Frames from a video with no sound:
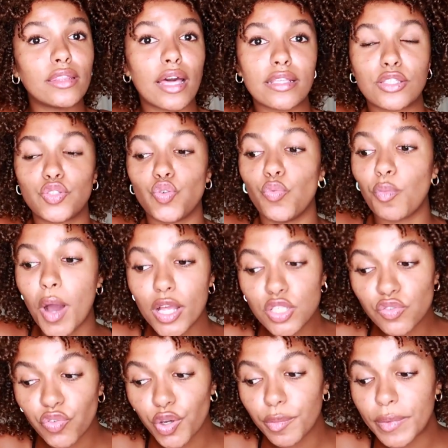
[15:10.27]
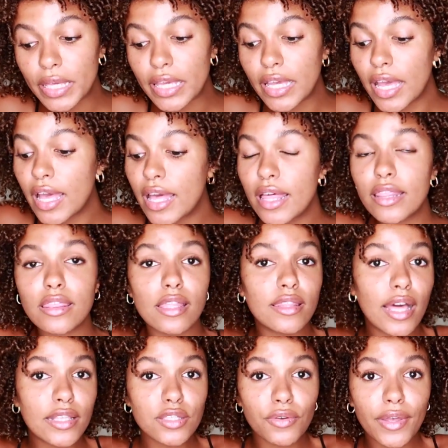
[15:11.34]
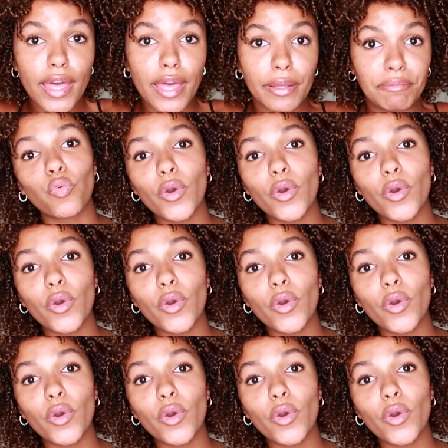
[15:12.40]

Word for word: that's too much for me, then that's okay.